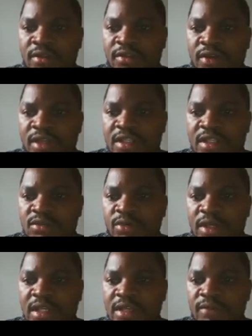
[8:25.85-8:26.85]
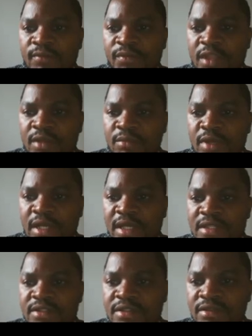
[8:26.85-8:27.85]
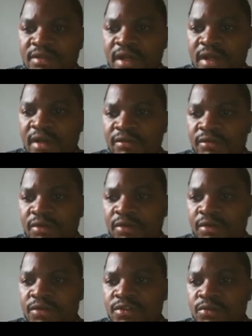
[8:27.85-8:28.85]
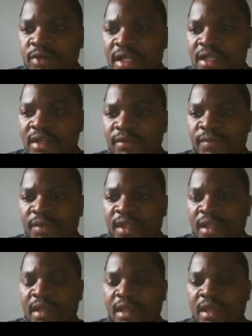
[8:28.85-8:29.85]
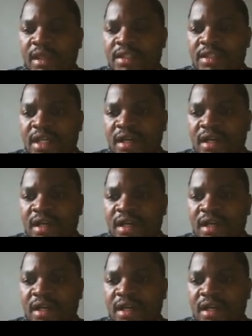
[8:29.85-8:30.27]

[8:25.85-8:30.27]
3 squared plus 4 squared, and